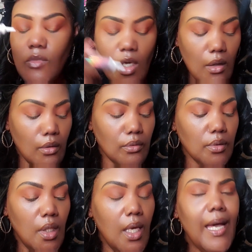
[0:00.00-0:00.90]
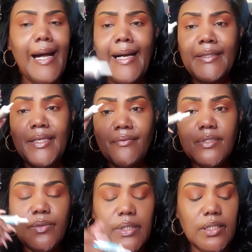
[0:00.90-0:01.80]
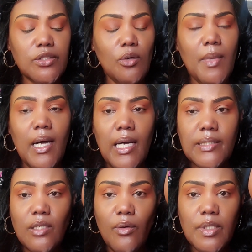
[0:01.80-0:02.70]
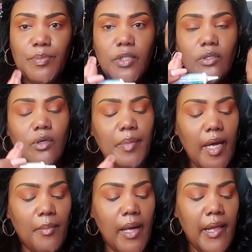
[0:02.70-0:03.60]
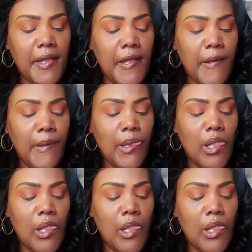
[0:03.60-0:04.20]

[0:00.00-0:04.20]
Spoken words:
Oh, I never squeeze this on my eyes. I always put it on the back of my hand.